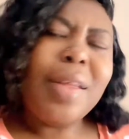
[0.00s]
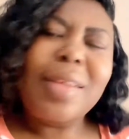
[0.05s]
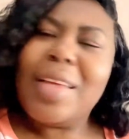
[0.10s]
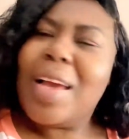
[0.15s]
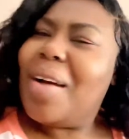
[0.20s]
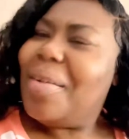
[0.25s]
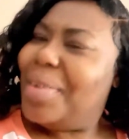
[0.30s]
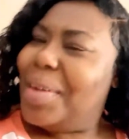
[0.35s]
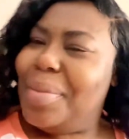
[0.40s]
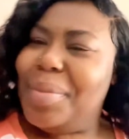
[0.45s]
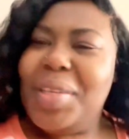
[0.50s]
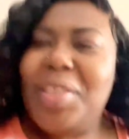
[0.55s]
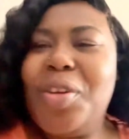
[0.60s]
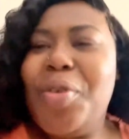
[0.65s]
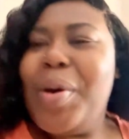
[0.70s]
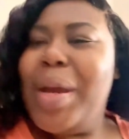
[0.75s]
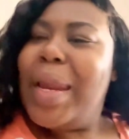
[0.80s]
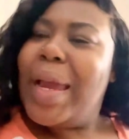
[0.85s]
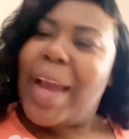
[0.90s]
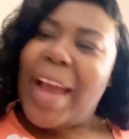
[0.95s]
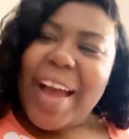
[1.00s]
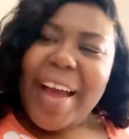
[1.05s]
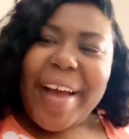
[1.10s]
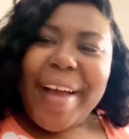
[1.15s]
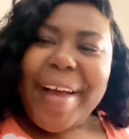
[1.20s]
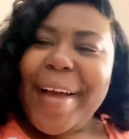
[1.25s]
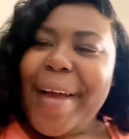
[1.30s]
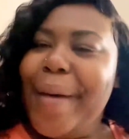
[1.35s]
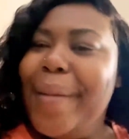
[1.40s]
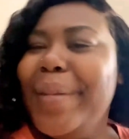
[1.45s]
Y'all let me know in the
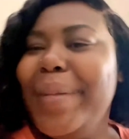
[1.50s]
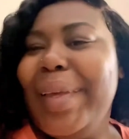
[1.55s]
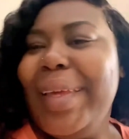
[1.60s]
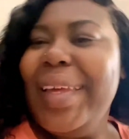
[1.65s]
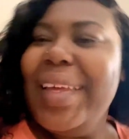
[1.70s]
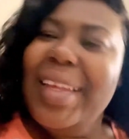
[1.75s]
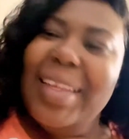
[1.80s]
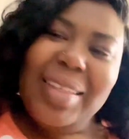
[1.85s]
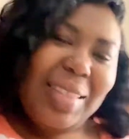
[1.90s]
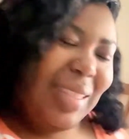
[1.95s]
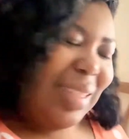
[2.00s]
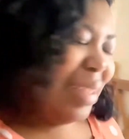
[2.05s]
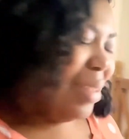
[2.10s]
comments.